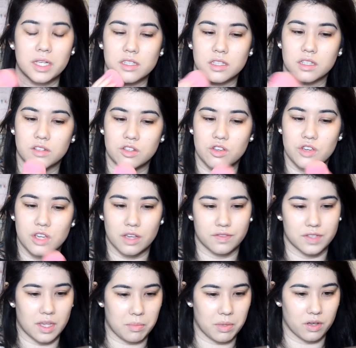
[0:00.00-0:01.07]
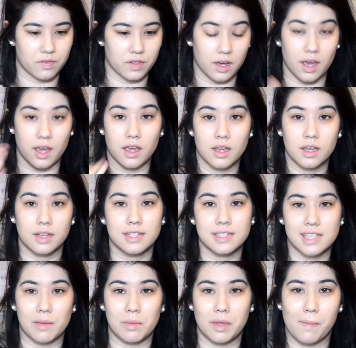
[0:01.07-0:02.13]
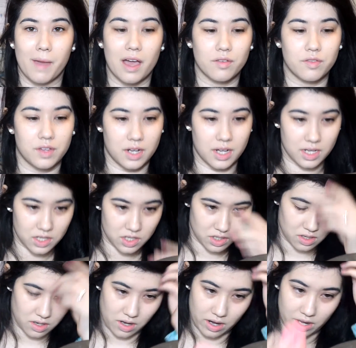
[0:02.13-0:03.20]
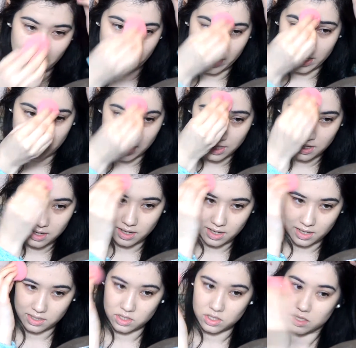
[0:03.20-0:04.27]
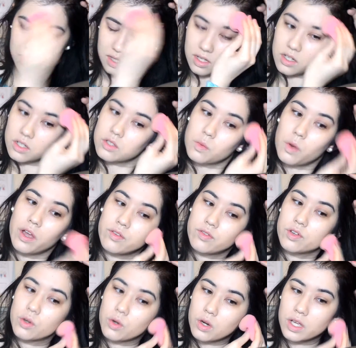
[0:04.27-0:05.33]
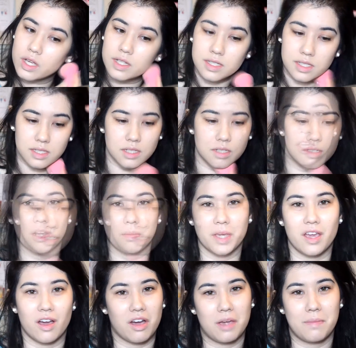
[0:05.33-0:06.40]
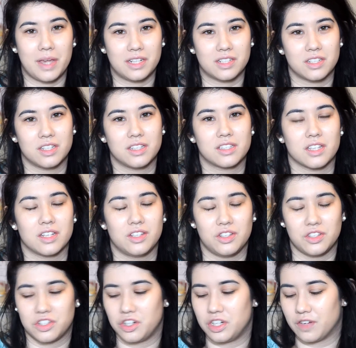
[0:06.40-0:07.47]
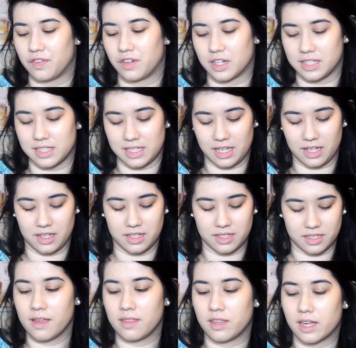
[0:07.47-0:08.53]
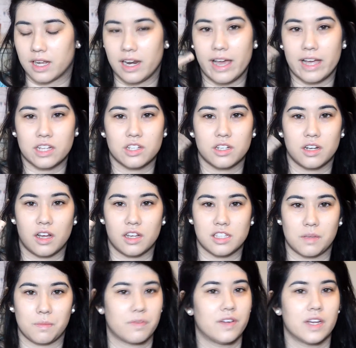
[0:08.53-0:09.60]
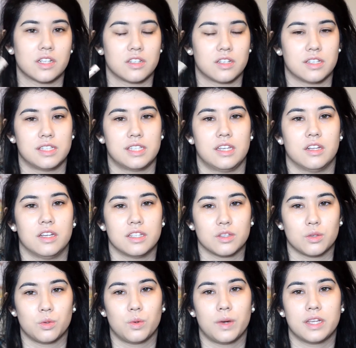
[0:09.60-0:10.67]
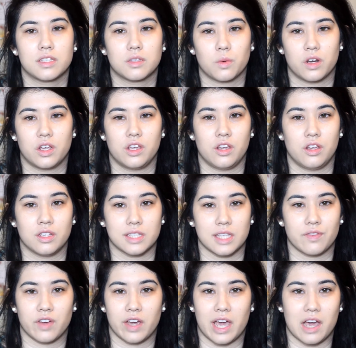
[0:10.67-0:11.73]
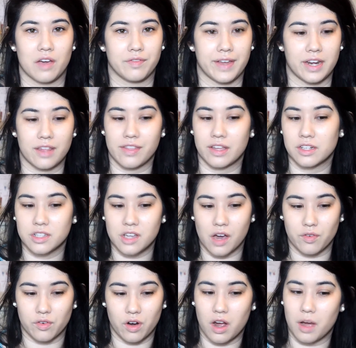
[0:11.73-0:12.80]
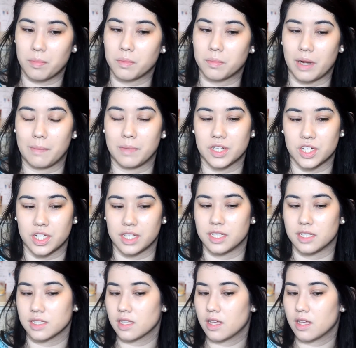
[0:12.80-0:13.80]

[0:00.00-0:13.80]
of the two gives a bit of a semi-matte finish. I like it. It just looks quite flawless. I'm going to be high maintenance and use two different concealers. The Collection Lasting Perfection Concealer is always the one I use if I have anything to cover up, blemishes.